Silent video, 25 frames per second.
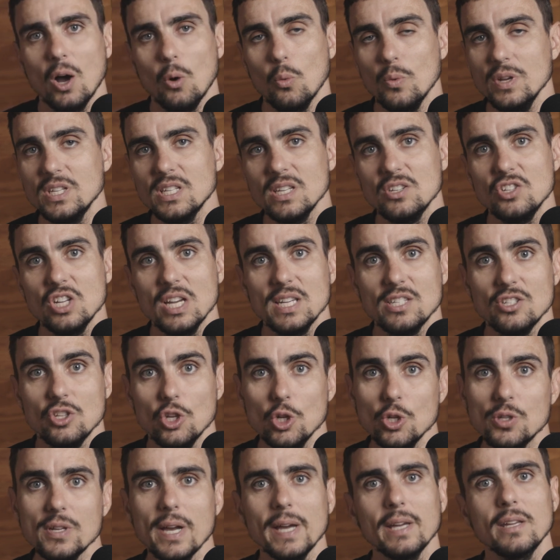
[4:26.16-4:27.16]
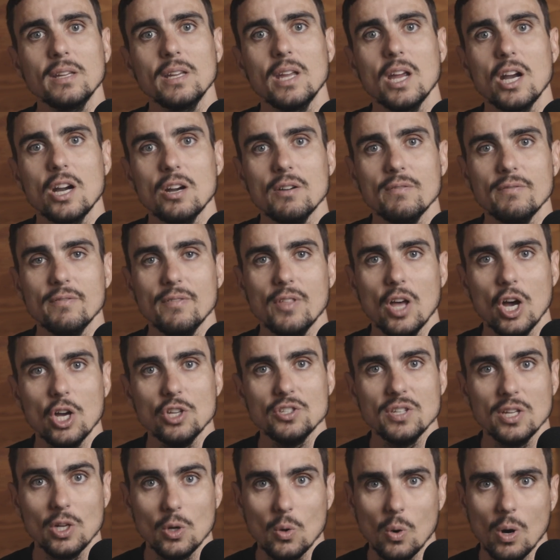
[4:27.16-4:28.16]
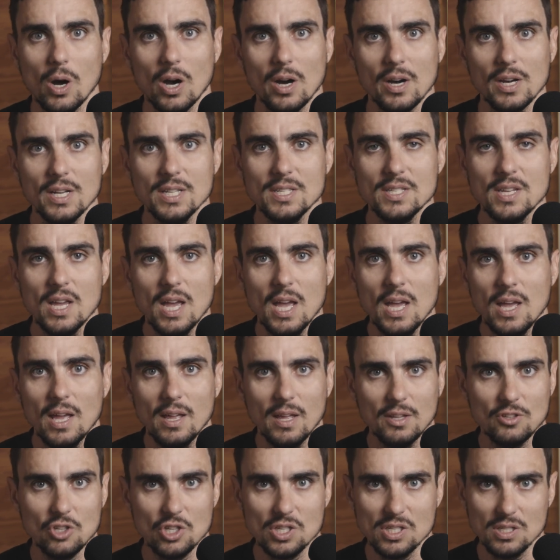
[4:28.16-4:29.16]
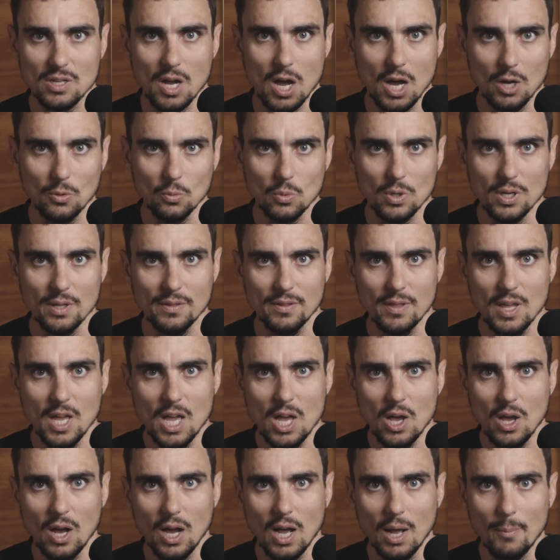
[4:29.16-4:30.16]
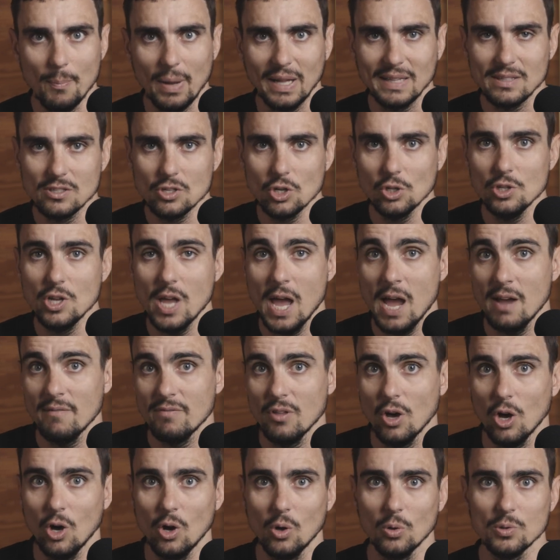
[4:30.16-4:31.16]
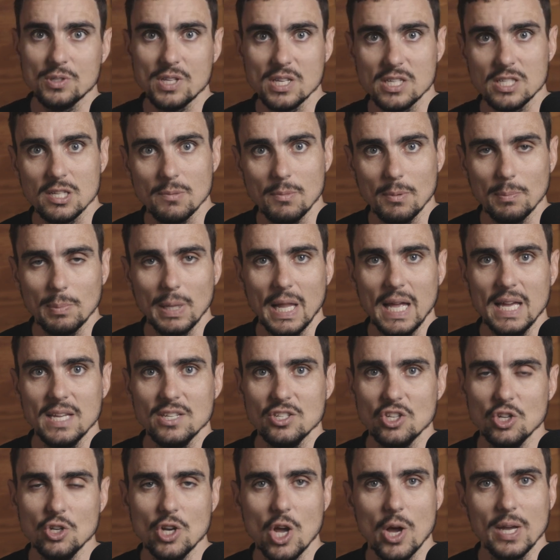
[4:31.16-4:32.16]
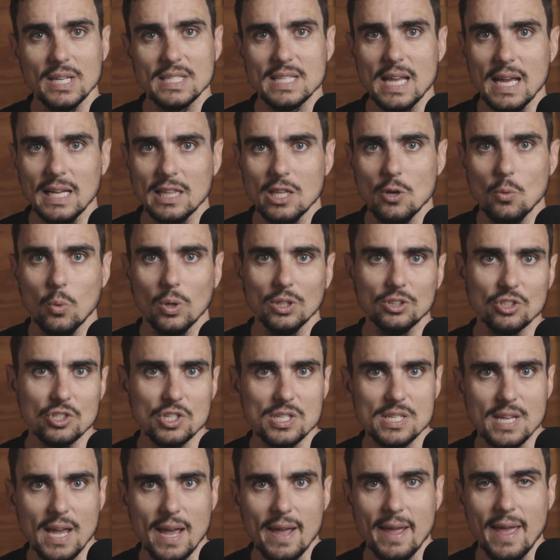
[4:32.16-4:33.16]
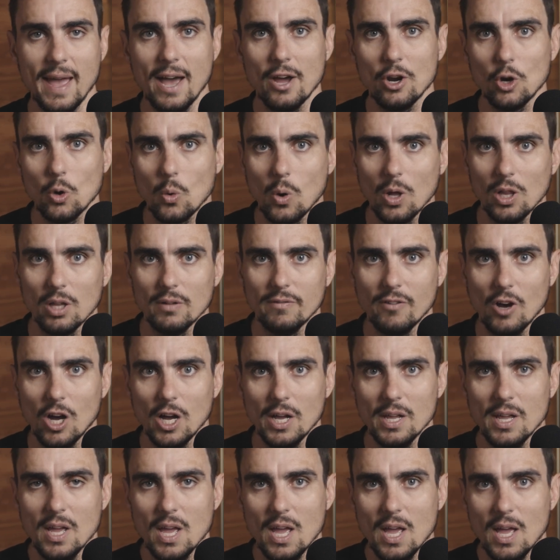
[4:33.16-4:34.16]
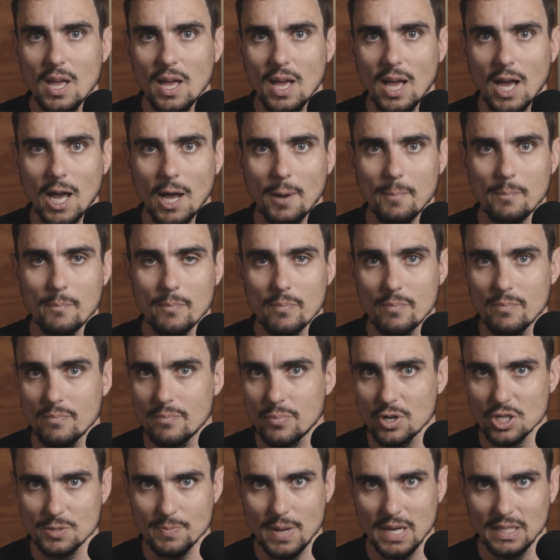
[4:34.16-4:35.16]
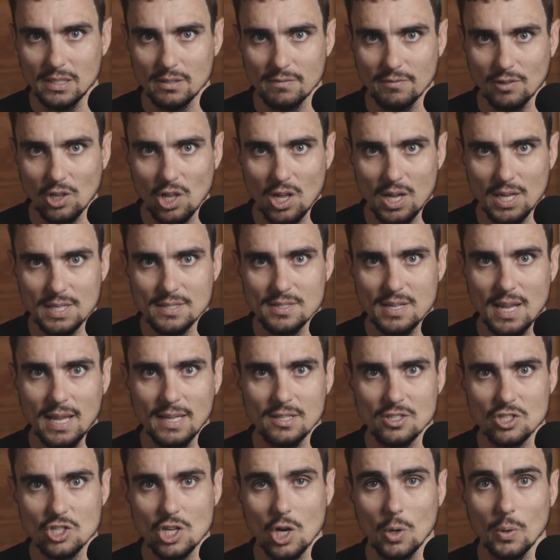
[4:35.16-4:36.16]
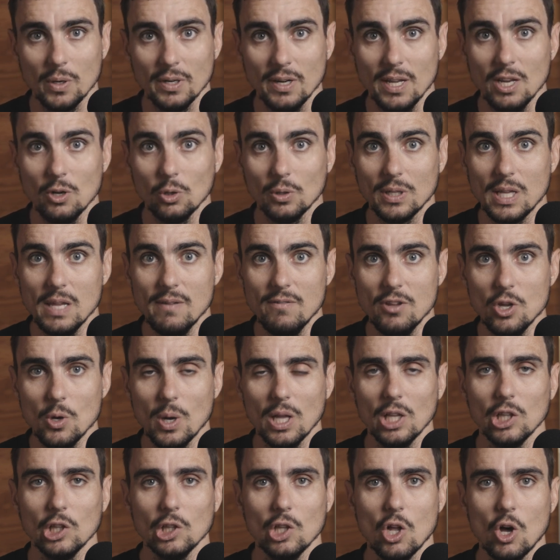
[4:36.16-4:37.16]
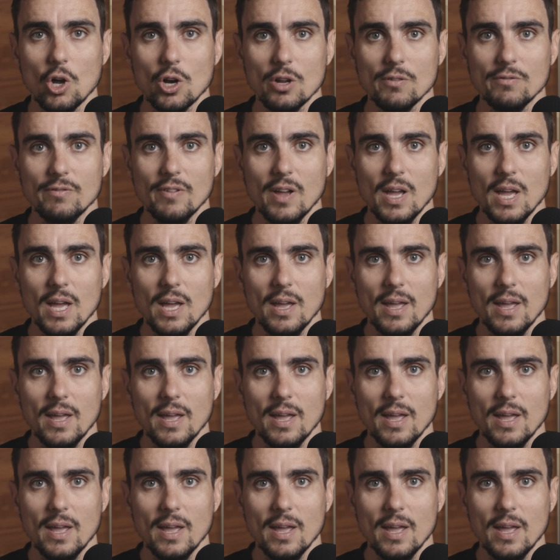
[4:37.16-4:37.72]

we suggest you taking care of those inquiries to start with. Until you have the whole system in place, you know exactly what to say, how to qualify prospective clients, and so on. It'll give you a lot of